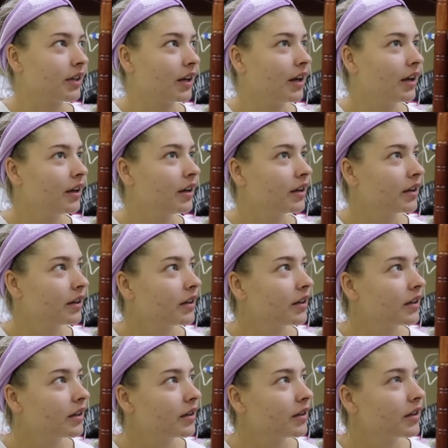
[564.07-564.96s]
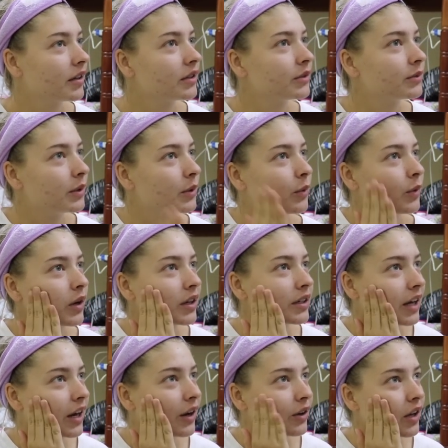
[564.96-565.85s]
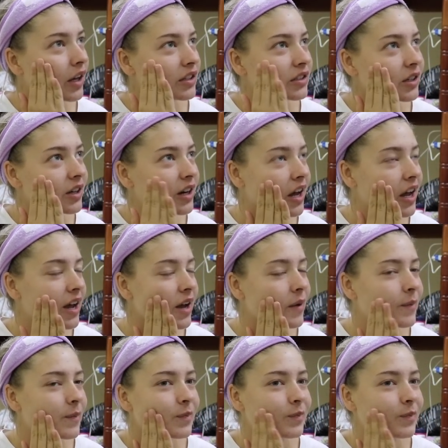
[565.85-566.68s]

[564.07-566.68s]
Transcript: night because we worked out yesterday.